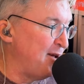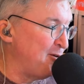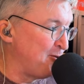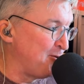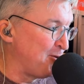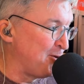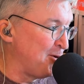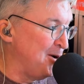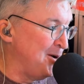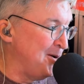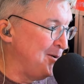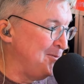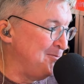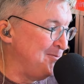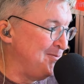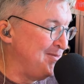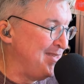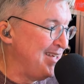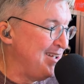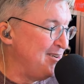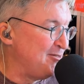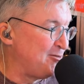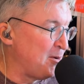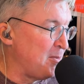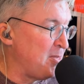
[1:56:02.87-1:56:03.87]
from
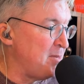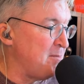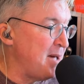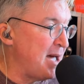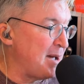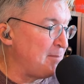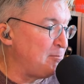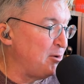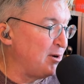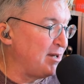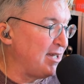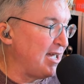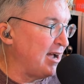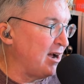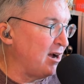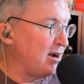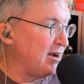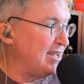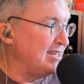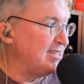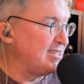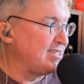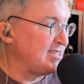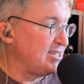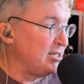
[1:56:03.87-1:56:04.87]
from the yeah. MacBook Air.
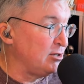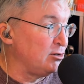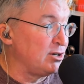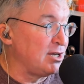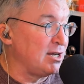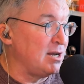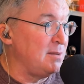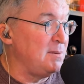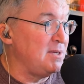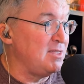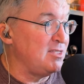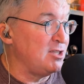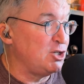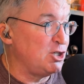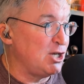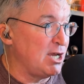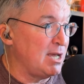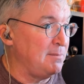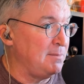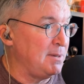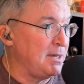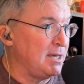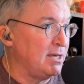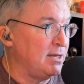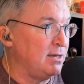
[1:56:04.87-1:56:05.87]
It's still going to be the
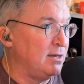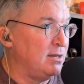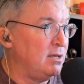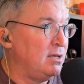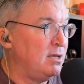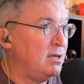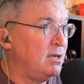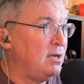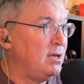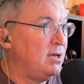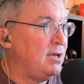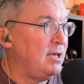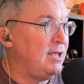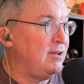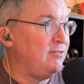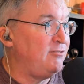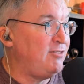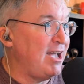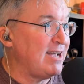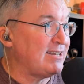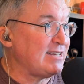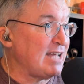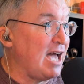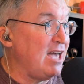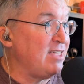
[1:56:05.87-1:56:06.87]
champion. In
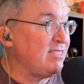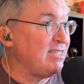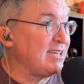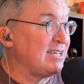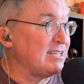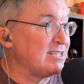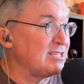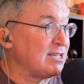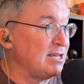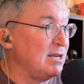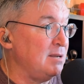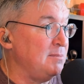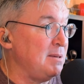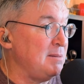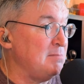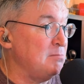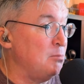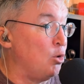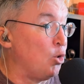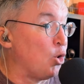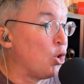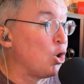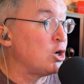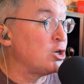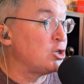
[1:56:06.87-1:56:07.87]
fact, I think it's going to be
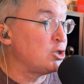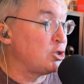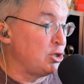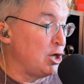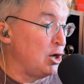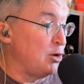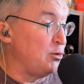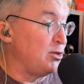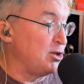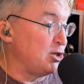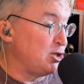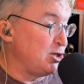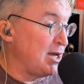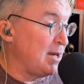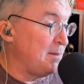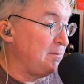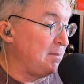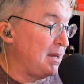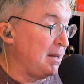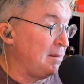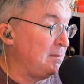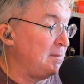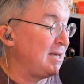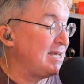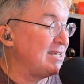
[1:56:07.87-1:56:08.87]
more so the
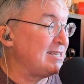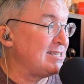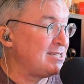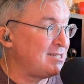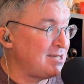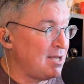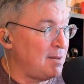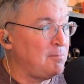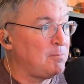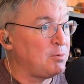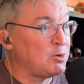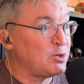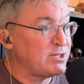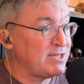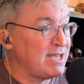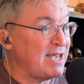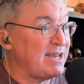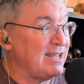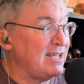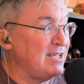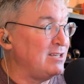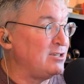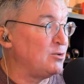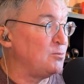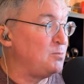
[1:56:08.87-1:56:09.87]
champion because some
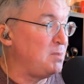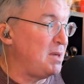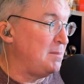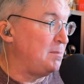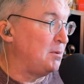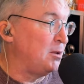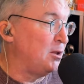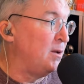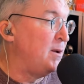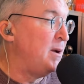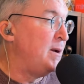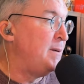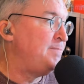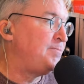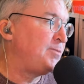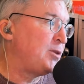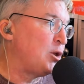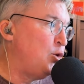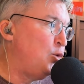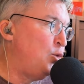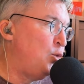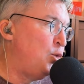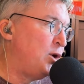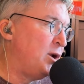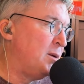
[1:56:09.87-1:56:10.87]
percentage of people
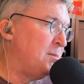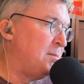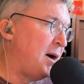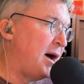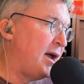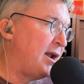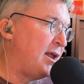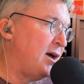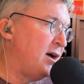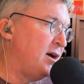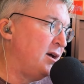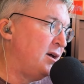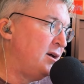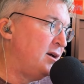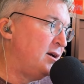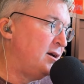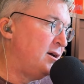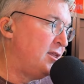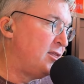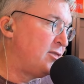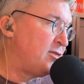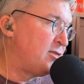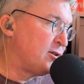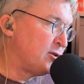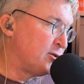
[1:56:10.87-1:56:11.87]
who would have bought a
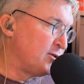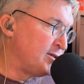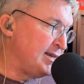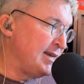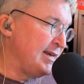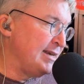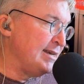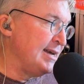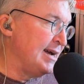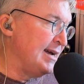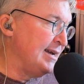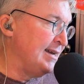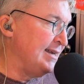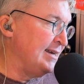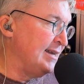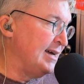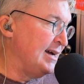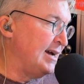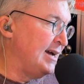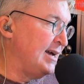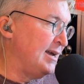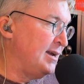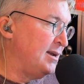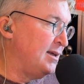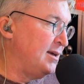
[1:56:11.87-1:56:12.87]

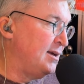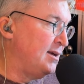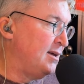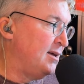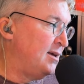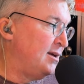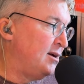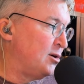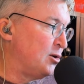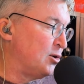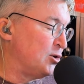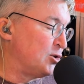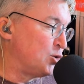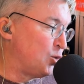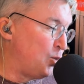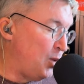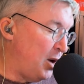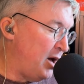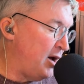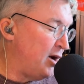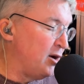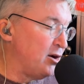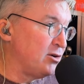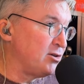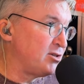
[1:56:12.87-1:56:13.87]
13.99 or
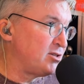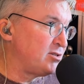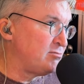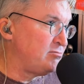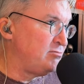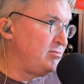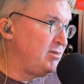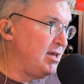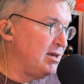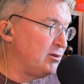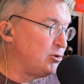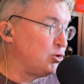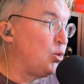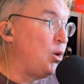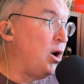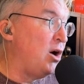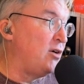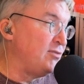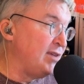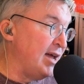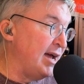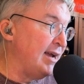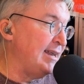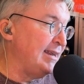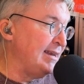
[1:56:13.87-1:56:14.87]
12 or yeah,
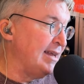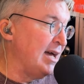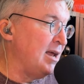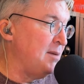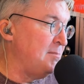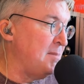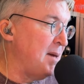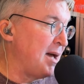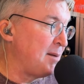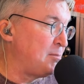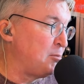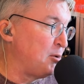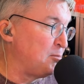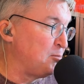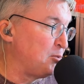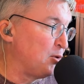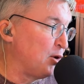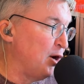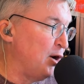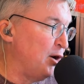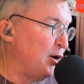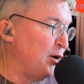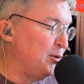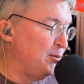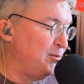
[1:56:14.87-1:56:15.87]
12.99 MacBook
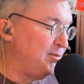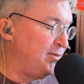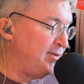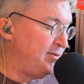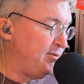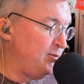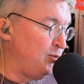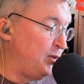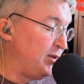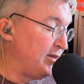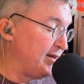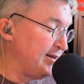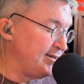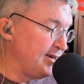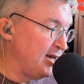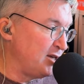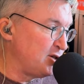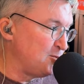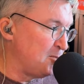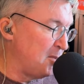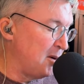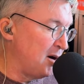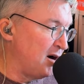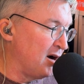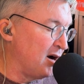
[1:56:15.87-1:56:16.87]
Pro with a
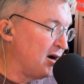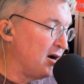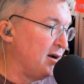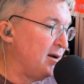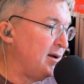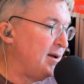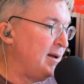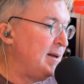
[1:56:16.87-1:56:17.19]
touch bar,